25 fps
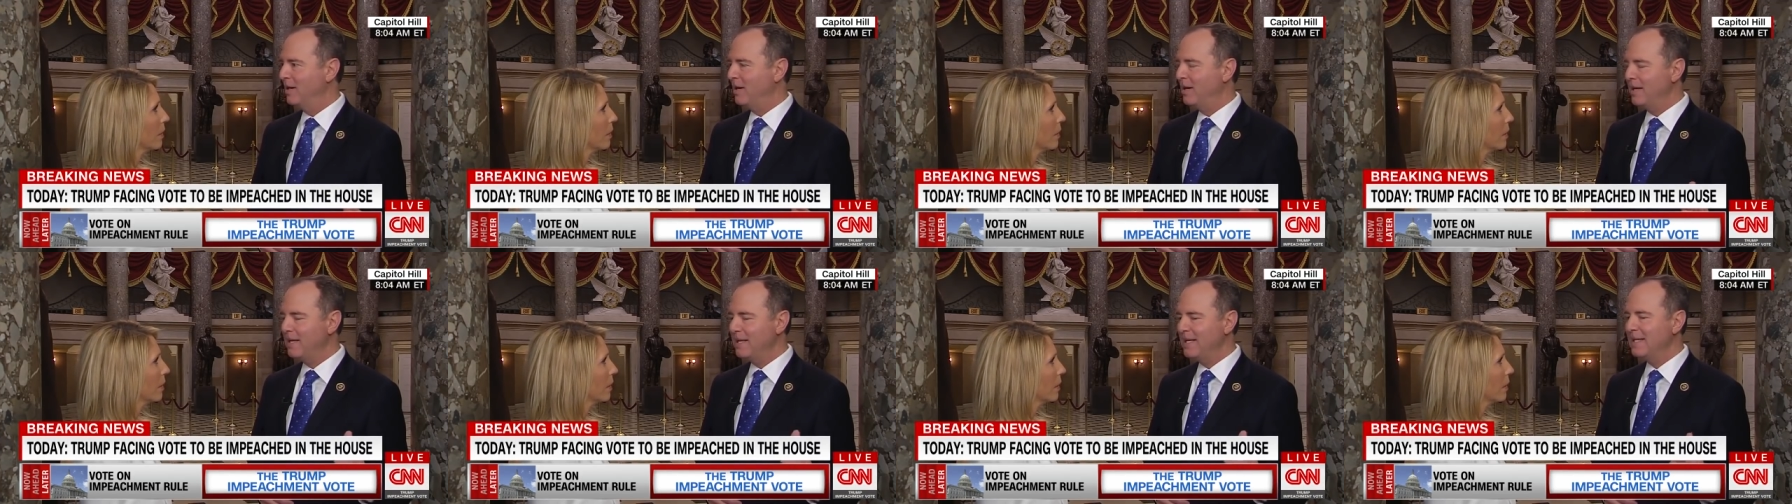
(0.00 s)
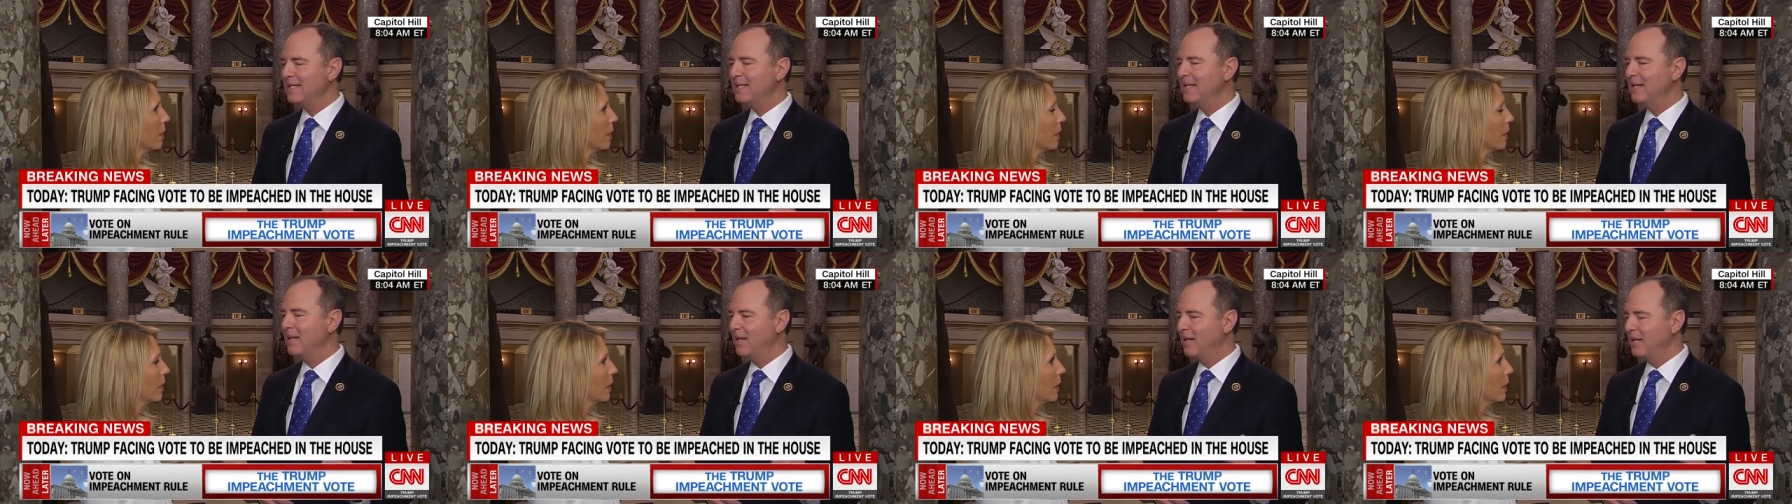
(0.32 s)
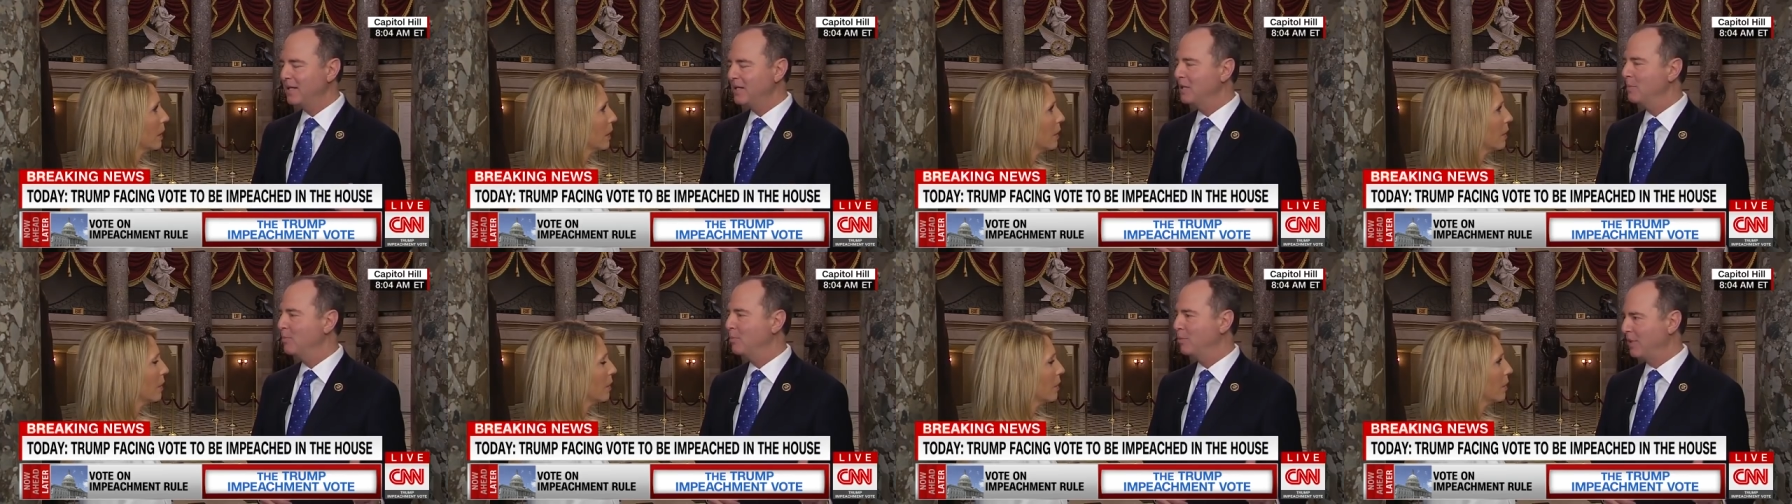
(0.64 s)
He is an
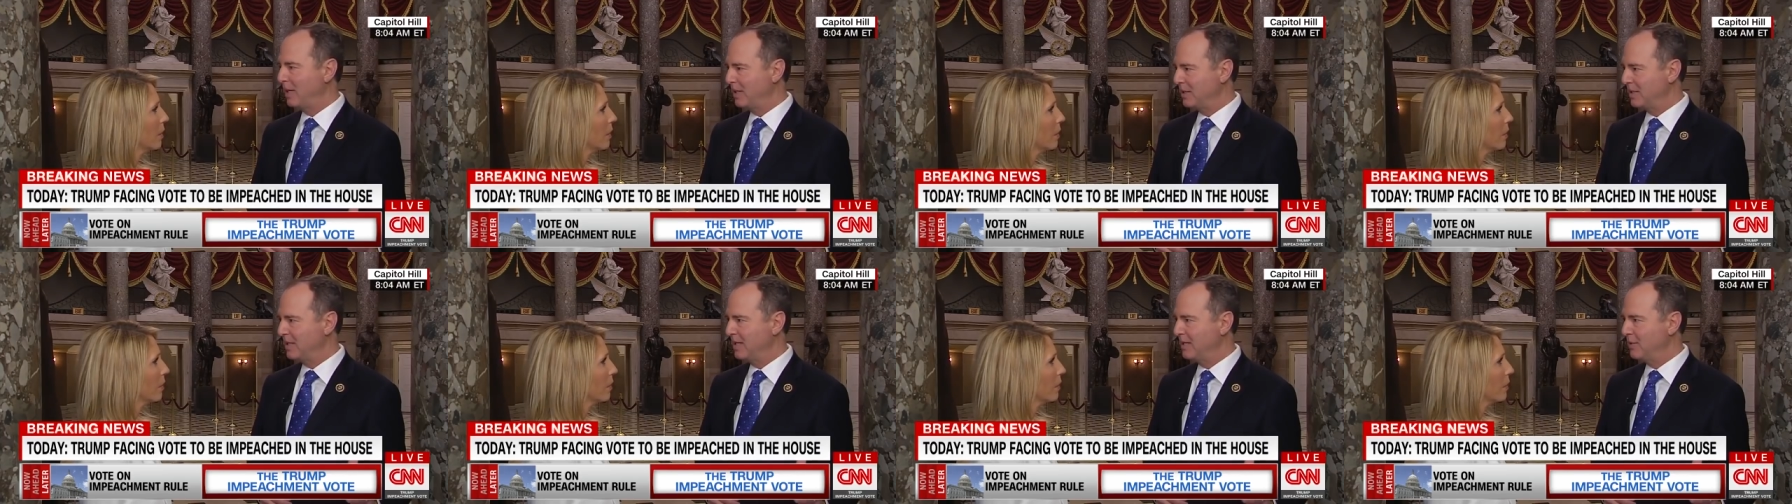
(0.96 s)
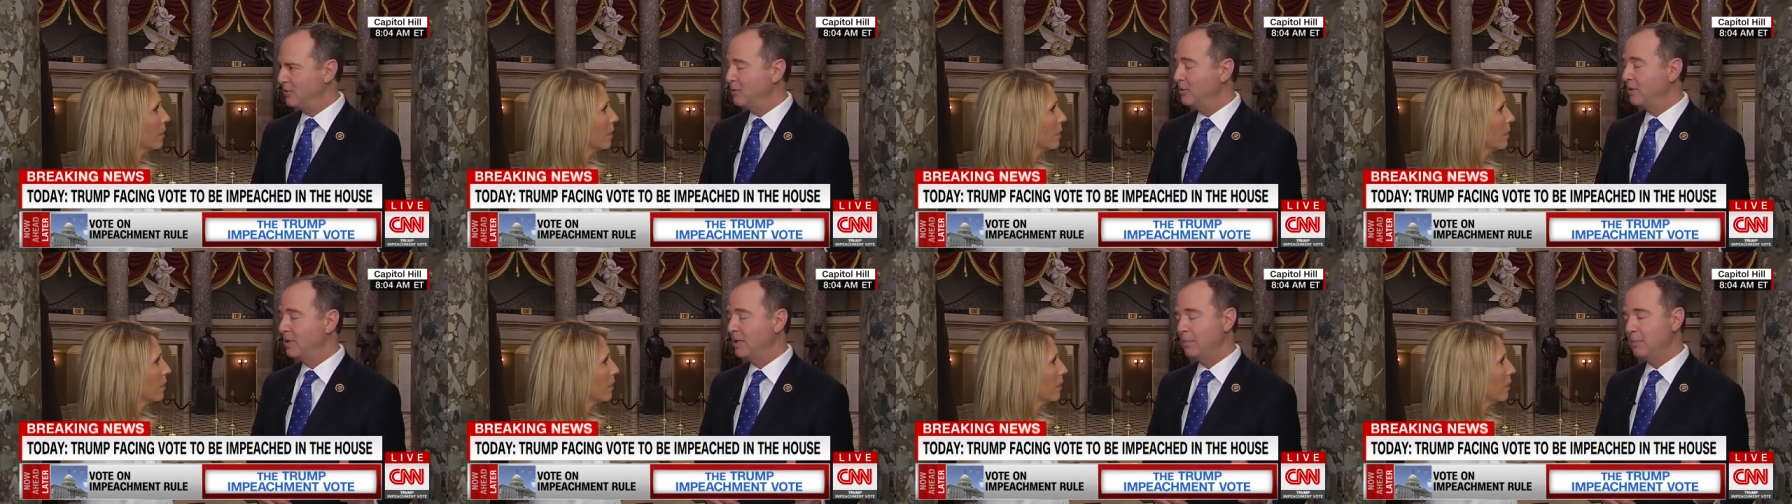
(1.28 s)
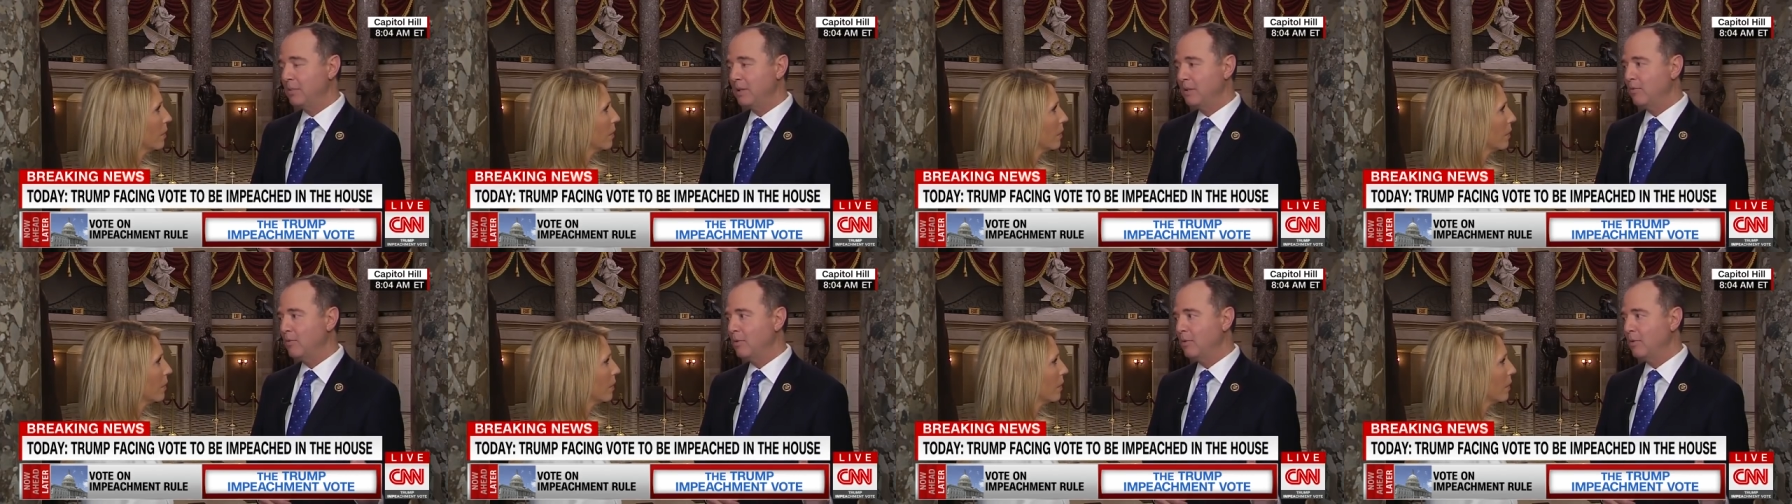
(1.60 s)
elected president who can be